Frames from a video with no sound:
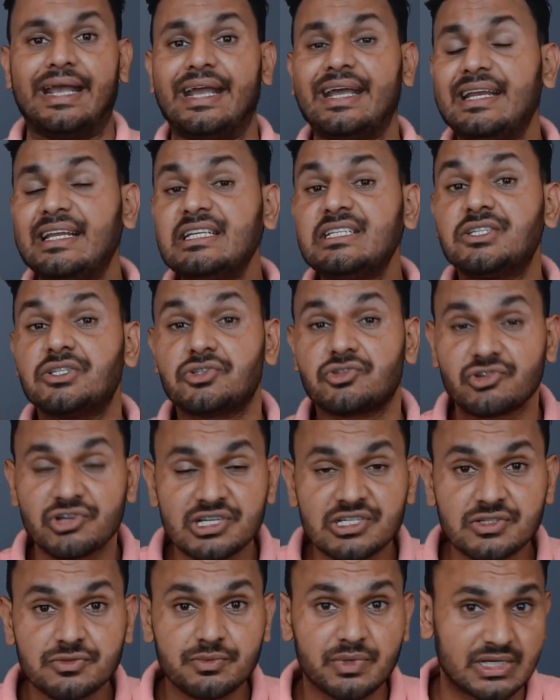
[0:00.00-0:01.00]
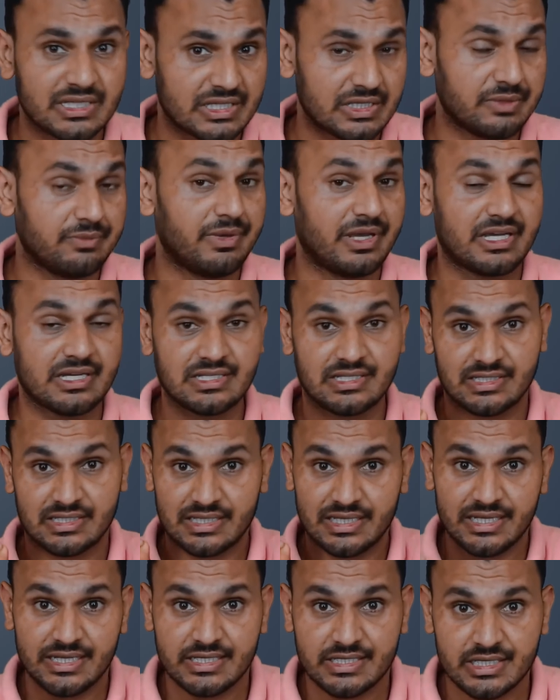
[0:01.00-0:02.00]
It is trustworthy because
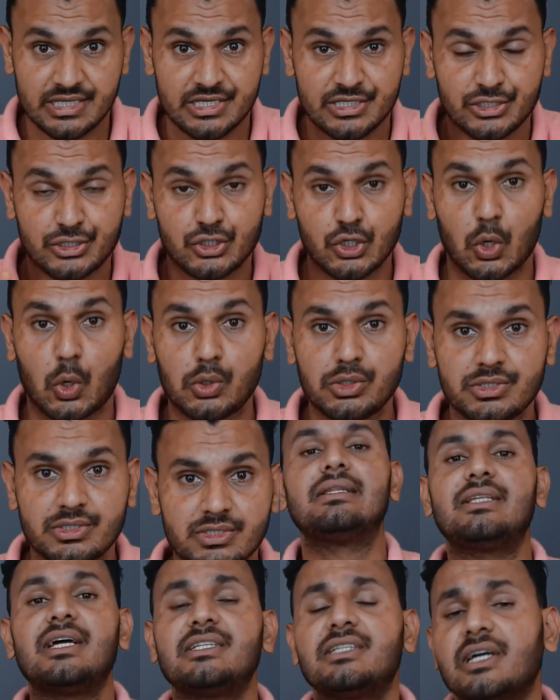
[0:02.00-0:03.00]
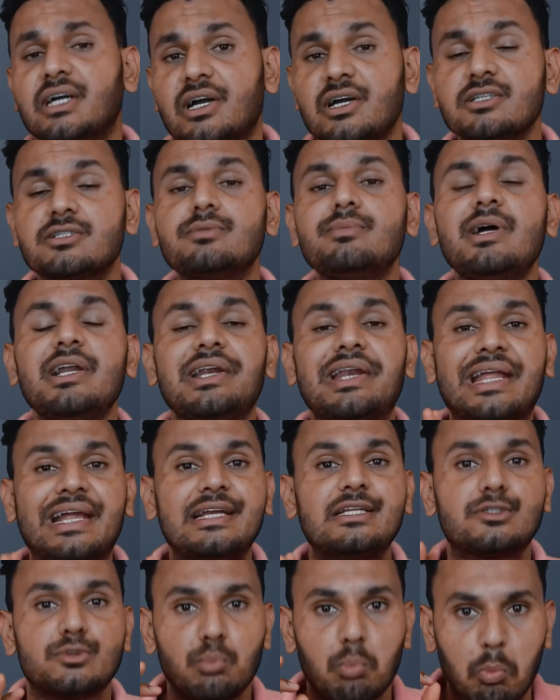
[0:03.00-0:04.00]
it ensures that the customer
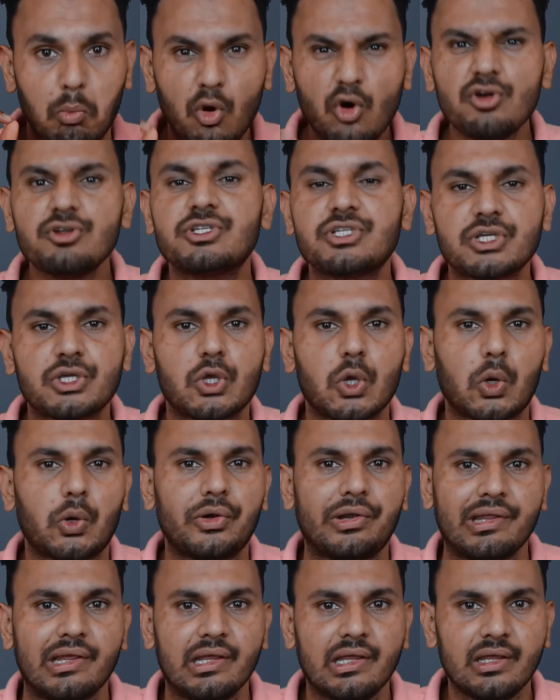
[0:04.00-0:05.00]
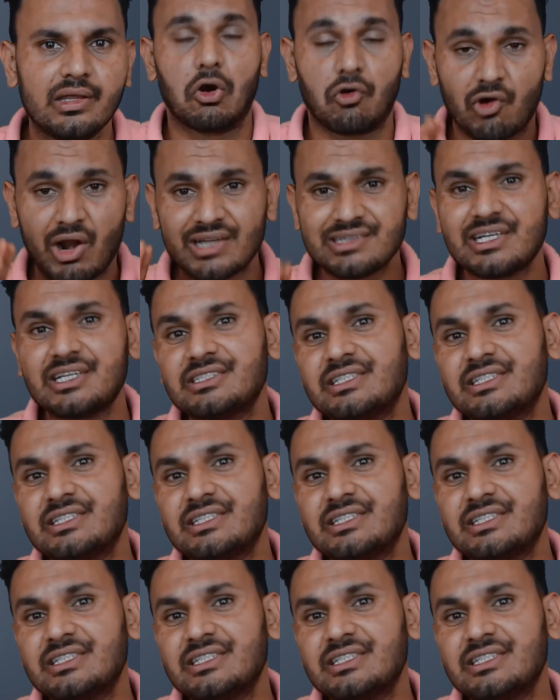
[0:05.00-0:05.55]
needs more security rather